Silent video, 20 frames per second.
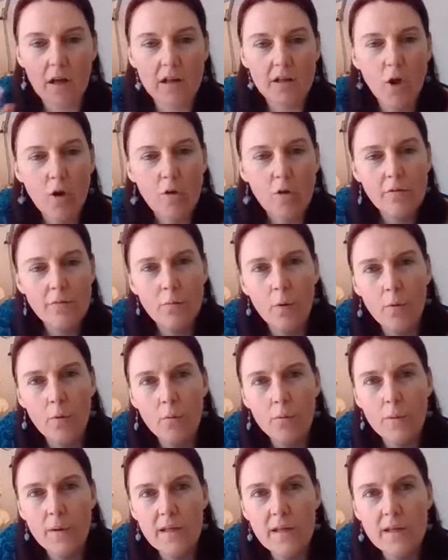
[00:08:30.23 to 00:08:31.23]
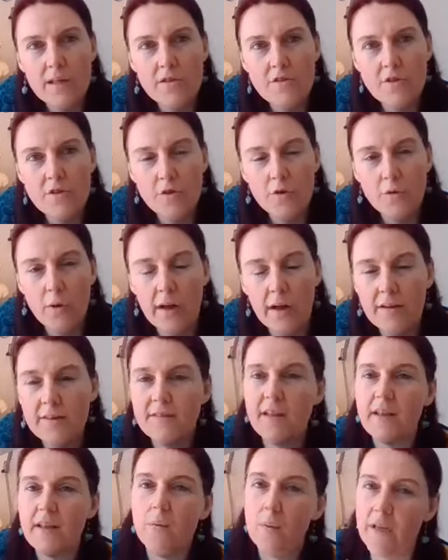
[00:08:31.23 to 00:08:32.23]
A lot of what we do, I
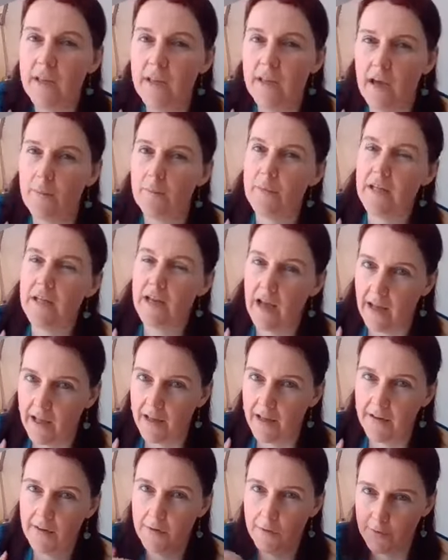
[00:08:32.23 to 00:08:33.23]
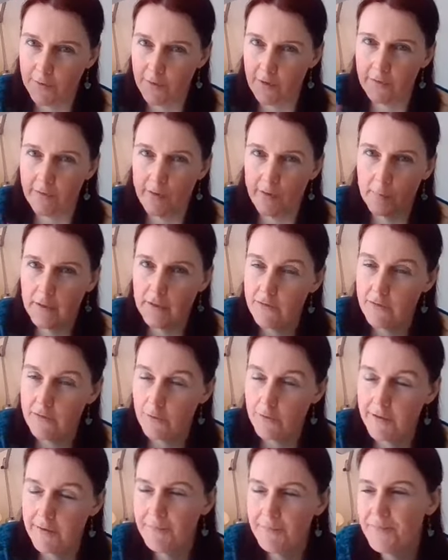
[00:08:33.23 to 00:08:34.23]
say we, I mean Anne, who's our family
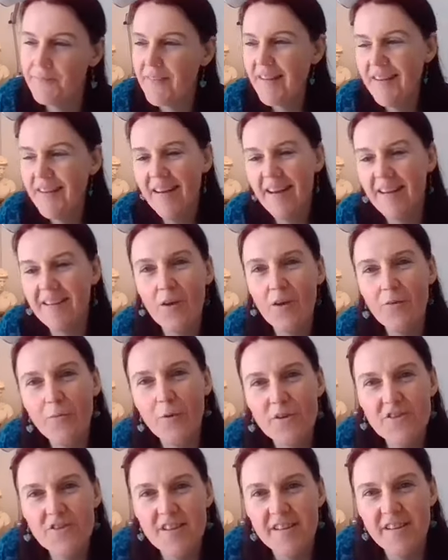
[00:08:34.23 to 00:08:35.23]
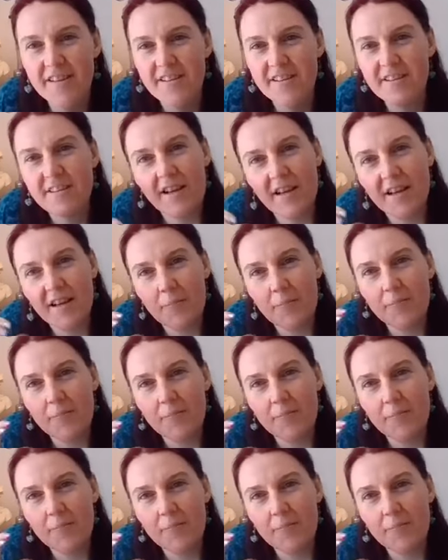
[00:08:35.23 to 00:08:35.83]
historian, a lot of what she does